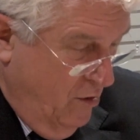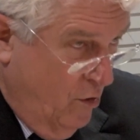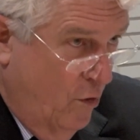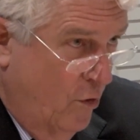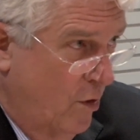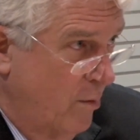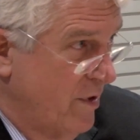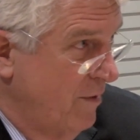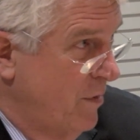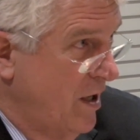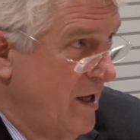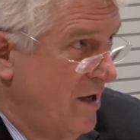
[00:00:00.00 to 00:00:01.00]
Coal, we
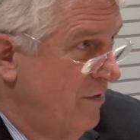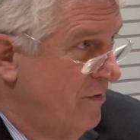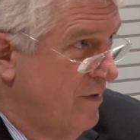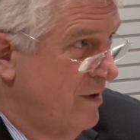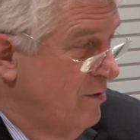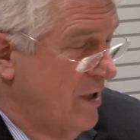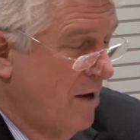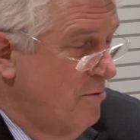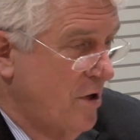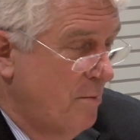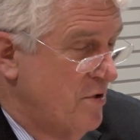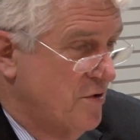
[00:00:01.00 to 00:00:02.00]
believe, I
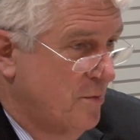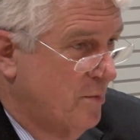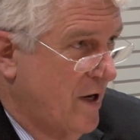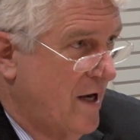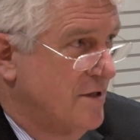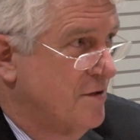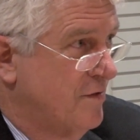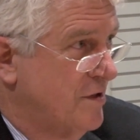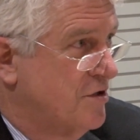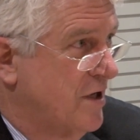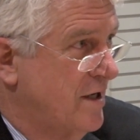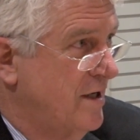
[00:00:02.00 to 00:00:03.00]
would not be surprised if
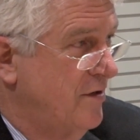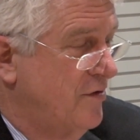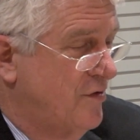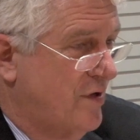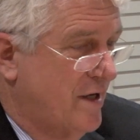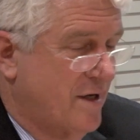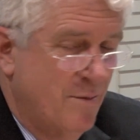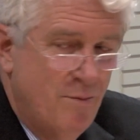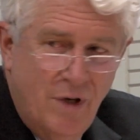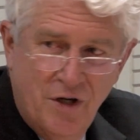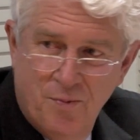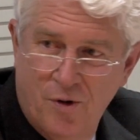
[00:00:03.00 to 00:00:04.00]
the Chinese set a
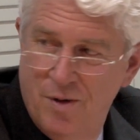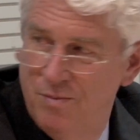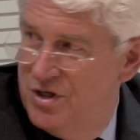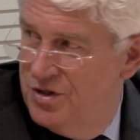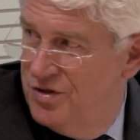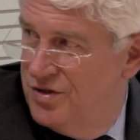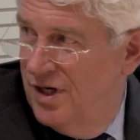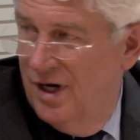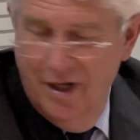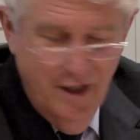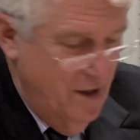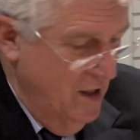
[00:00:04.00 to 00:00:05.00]
much more ambitious
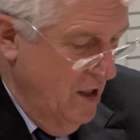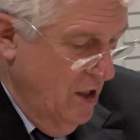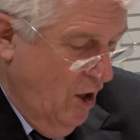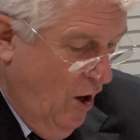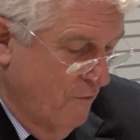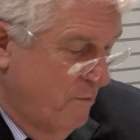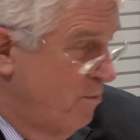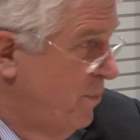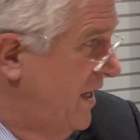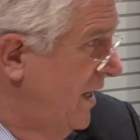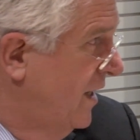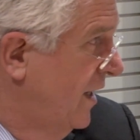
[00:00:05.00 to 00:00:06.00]
target of
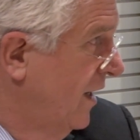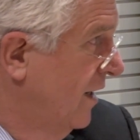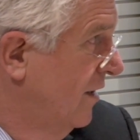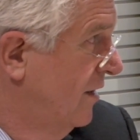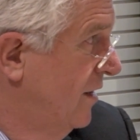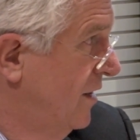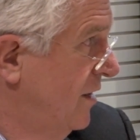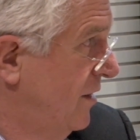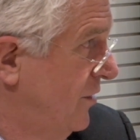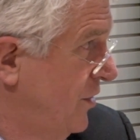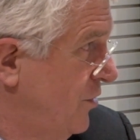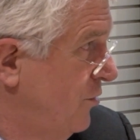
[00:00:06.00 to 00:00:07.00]
peaking
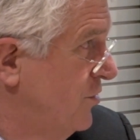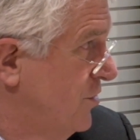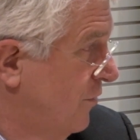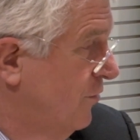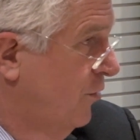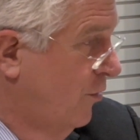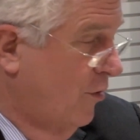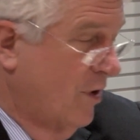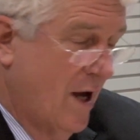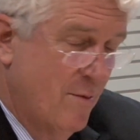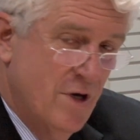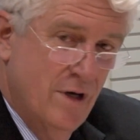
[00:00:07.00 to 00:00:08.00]
the use of
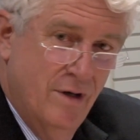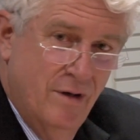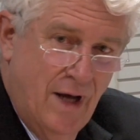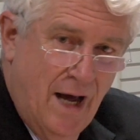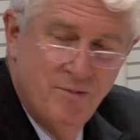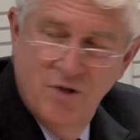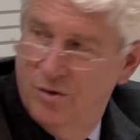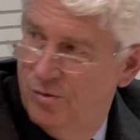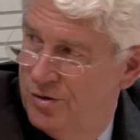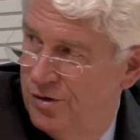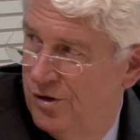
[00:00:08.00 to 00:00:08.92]
coal, I mean in absolute